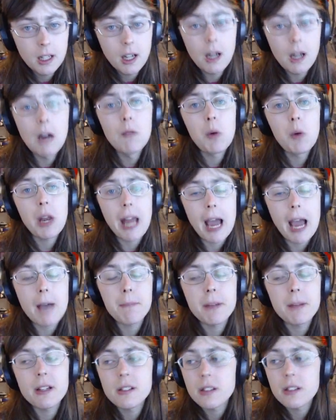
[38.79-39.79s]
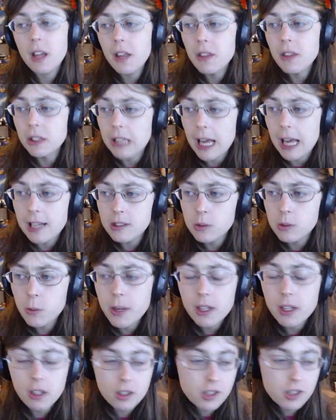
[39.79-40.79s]
of what happened in the last
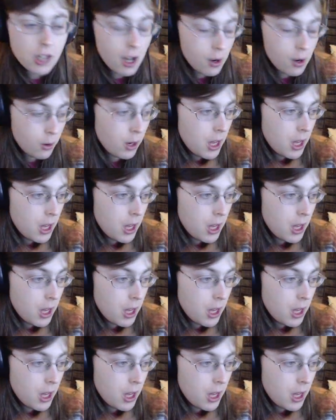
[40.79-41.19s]
week or so.